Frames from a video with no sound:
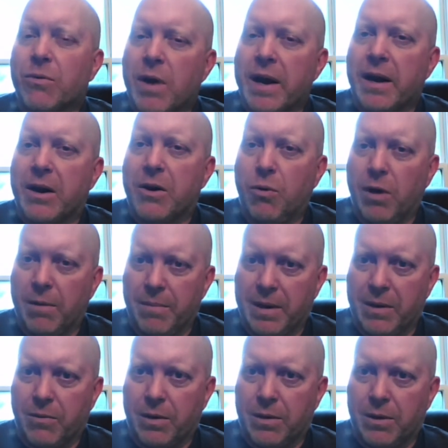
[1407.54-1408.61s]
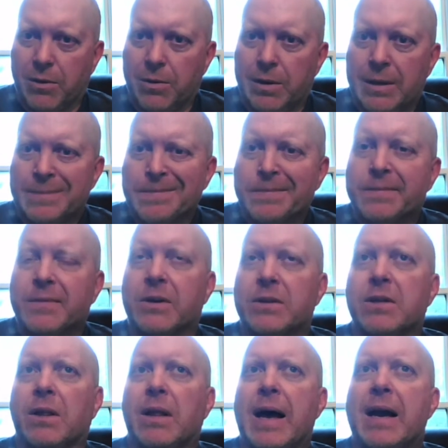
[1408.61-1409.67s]
So being prepared, having the right
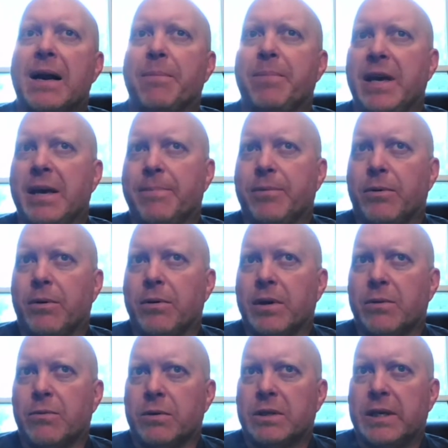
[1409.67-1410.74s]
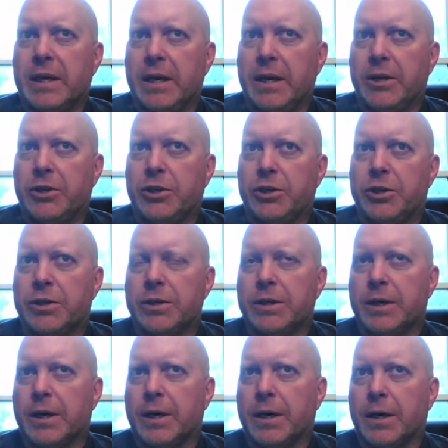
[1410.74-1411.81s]
equipment with you. There's a lot of
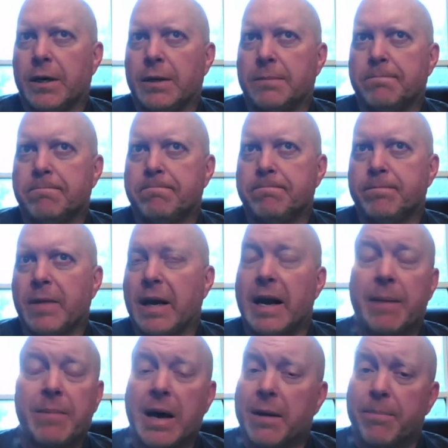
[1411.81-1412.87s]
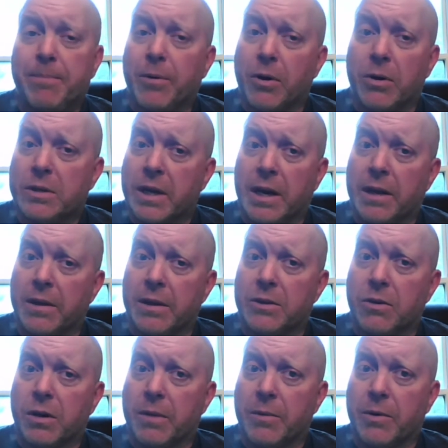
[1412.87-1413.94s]
people that will teach, um,
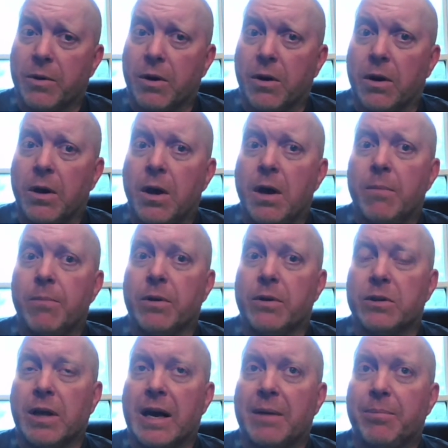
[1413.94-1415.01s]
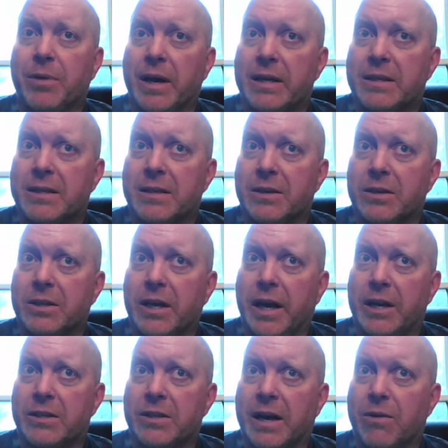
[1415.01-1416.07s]
and I'm not opposed to any of this, don't get me wrong,
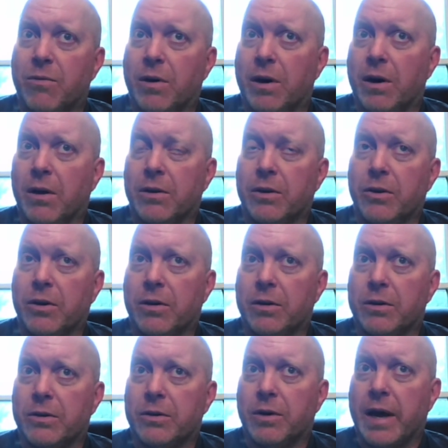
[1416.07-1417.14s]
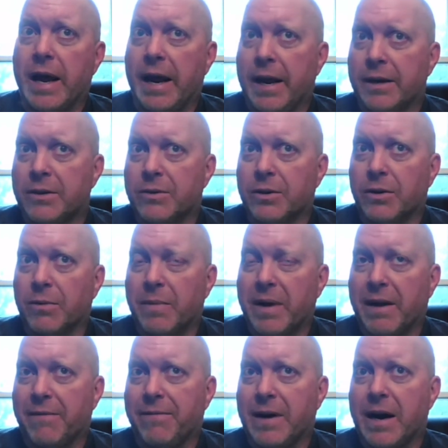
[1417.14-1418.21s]
but there's a lot of places that'll teach, like, well,
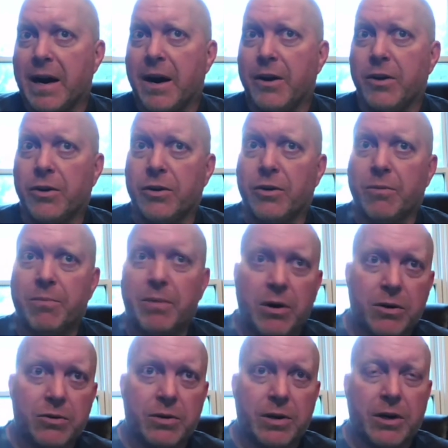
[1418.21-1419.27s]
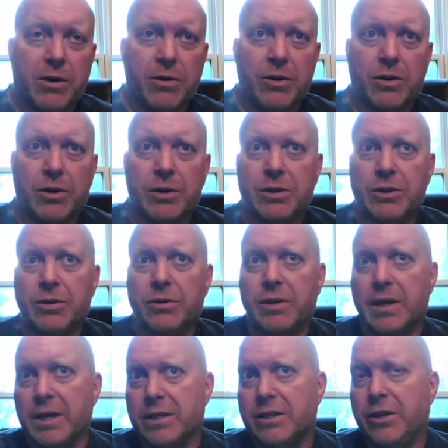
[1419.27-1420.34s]
you can do a hand drill to make a fire, you can do a
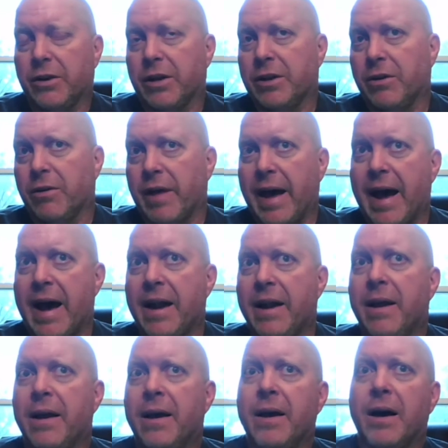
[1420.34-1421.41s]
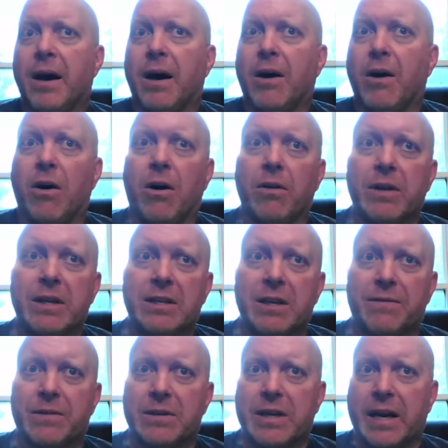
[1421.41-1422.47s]
bow drill, you can do this, you can do
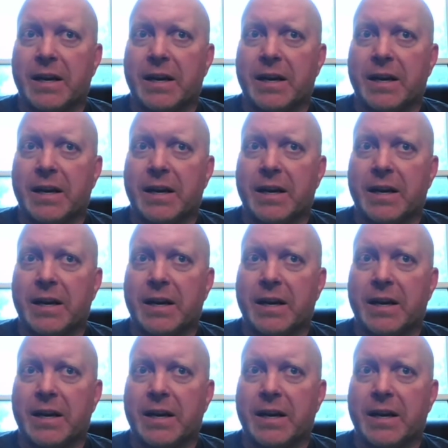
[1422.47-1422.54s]
that.